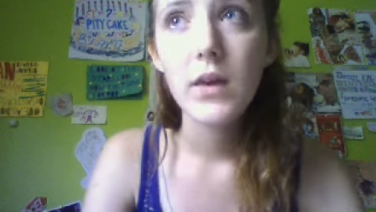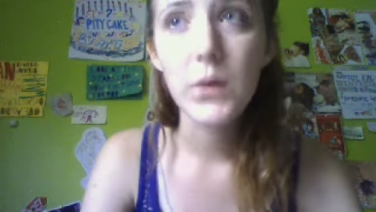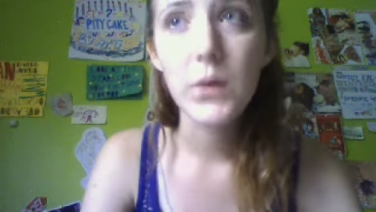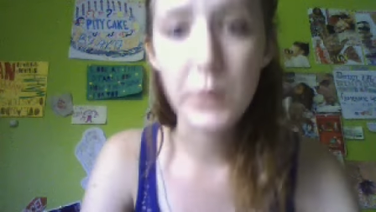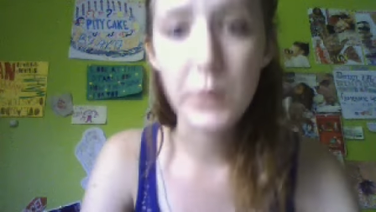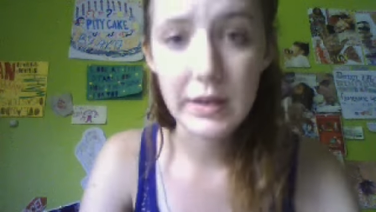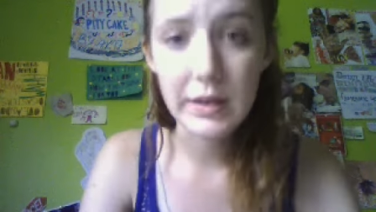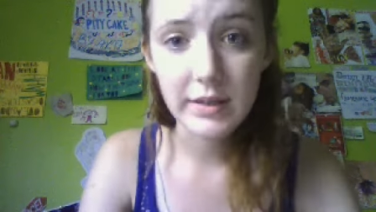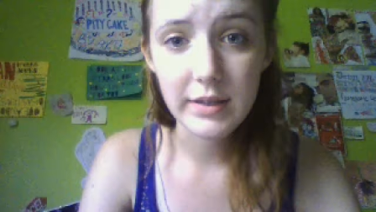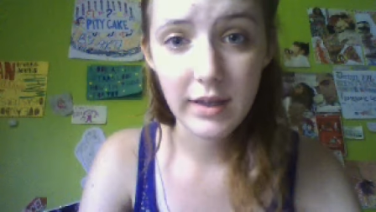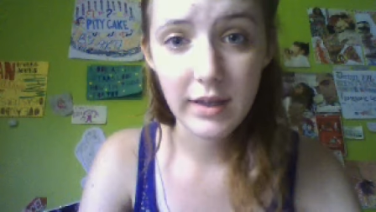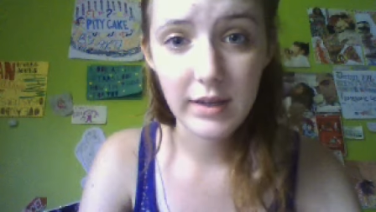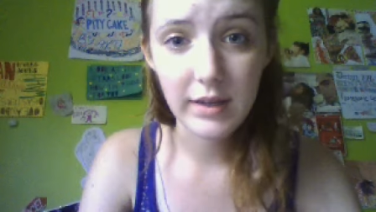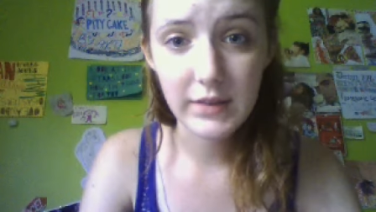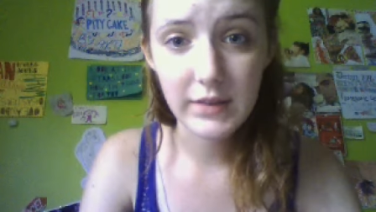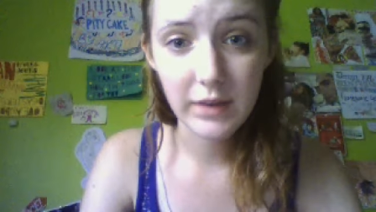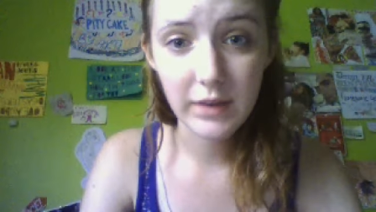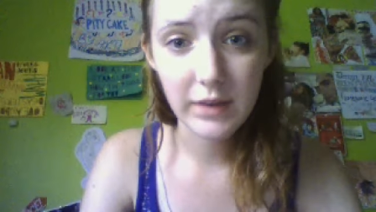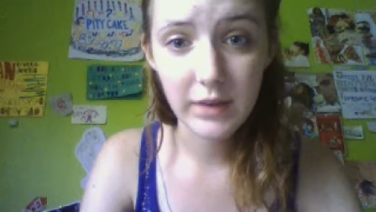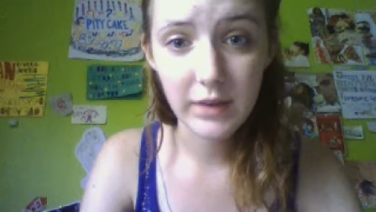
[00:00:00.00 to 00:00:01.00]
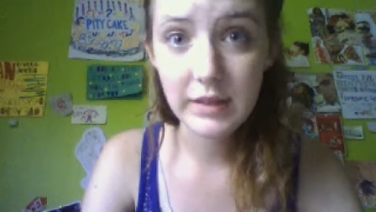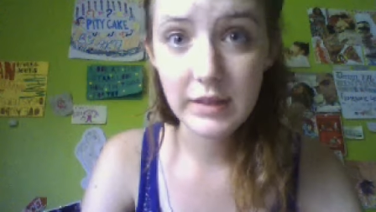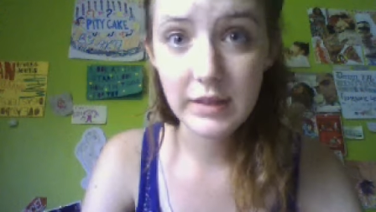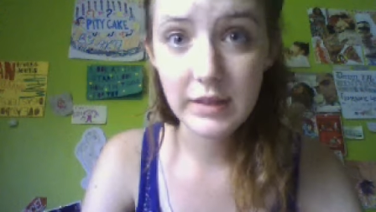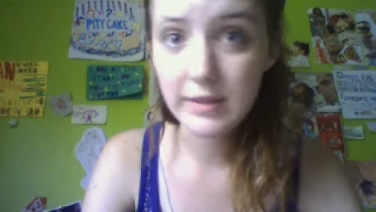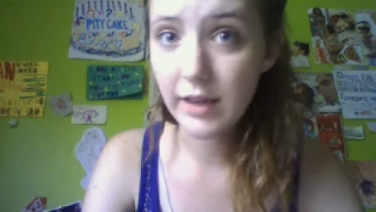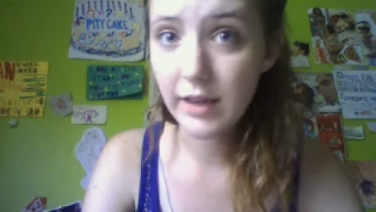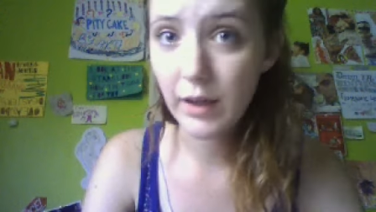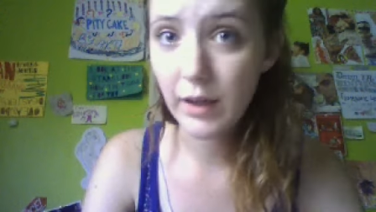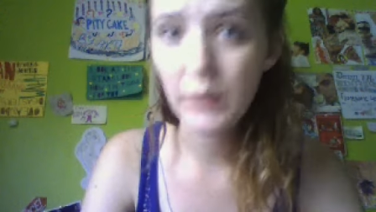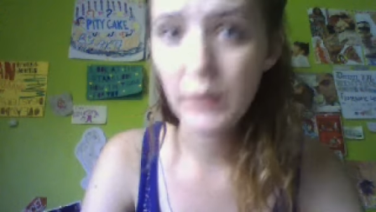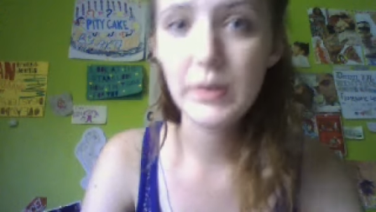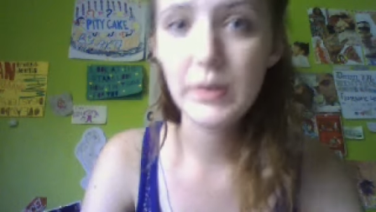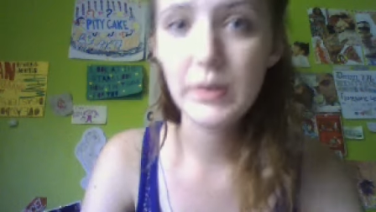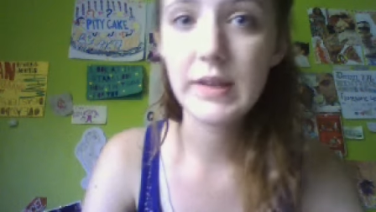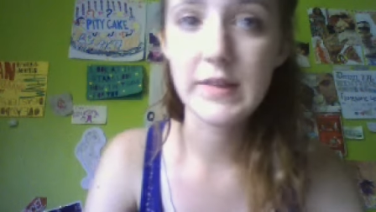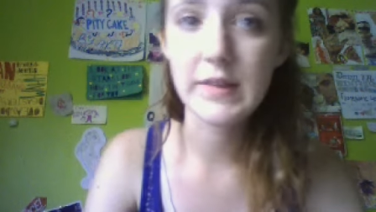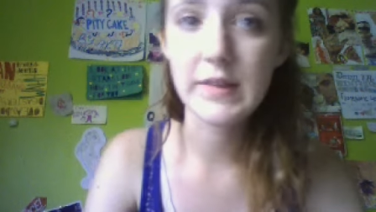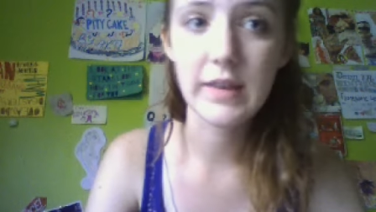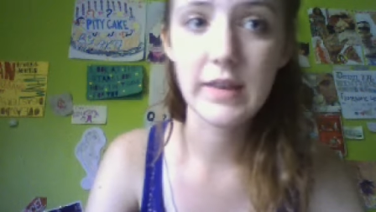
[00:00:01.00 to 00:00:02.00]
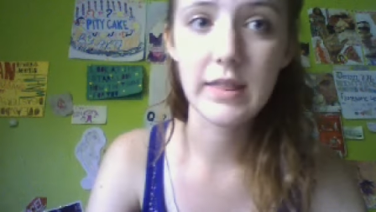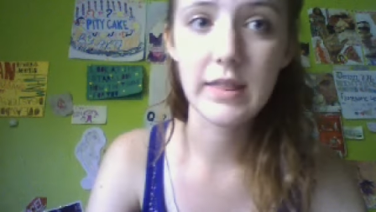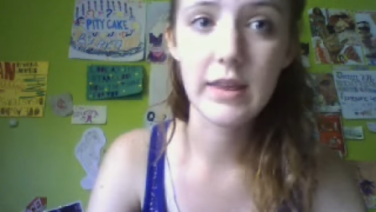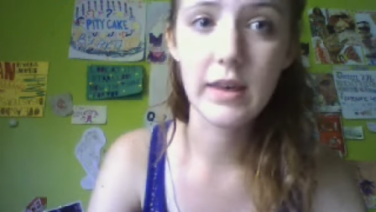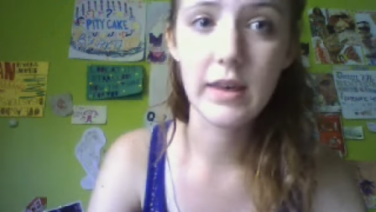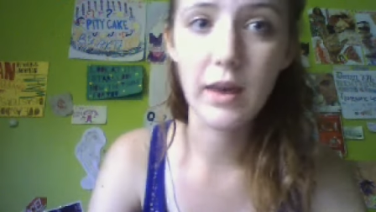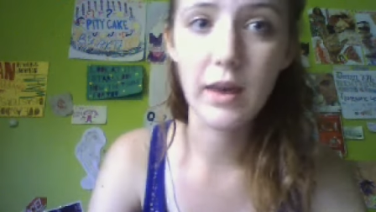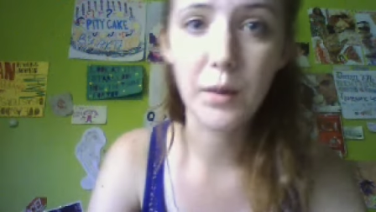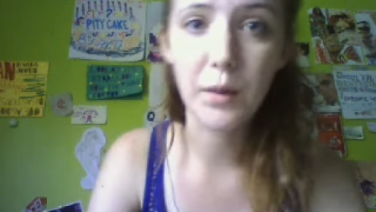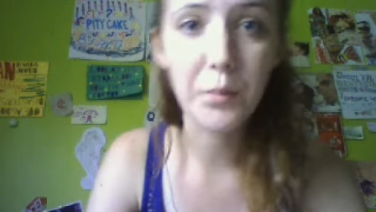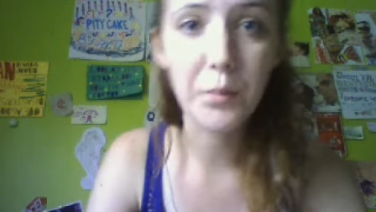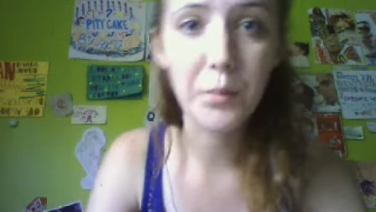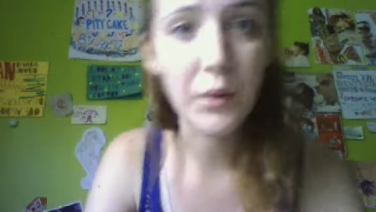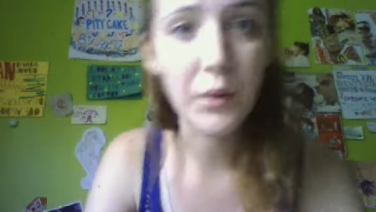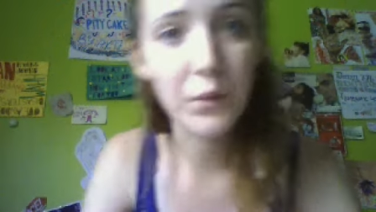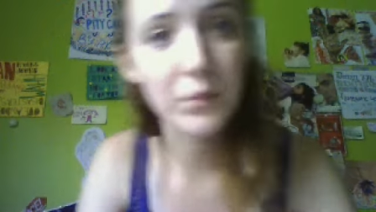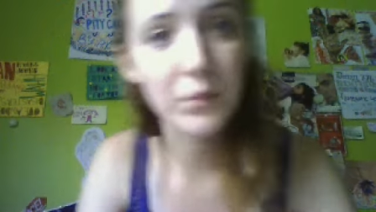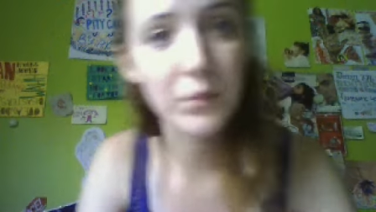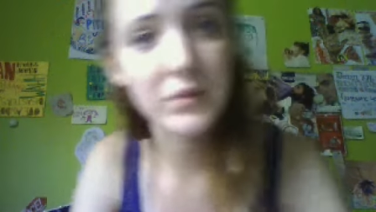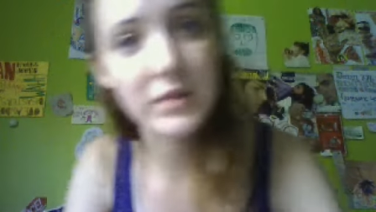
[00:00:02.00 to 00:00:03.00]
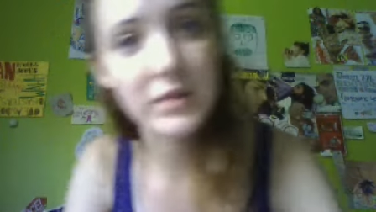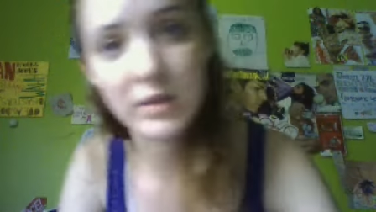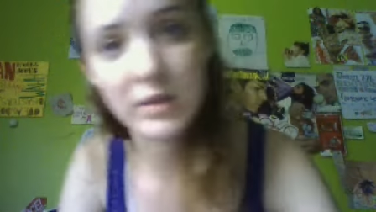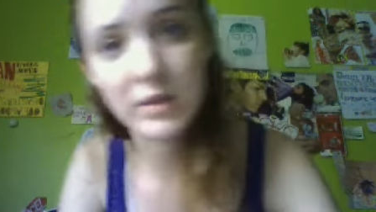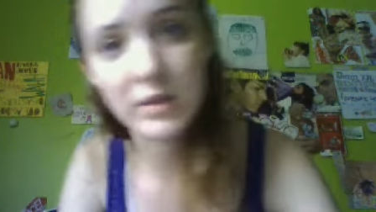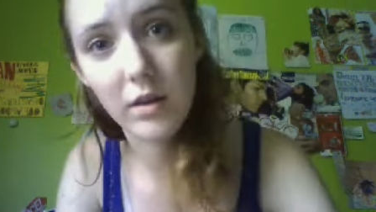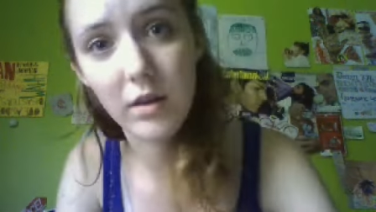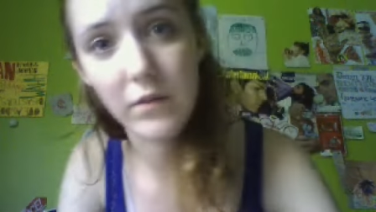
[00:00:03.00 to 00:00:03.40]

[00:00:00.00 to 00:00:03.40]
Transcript: Granddaddy's coming to town, as I think I posted on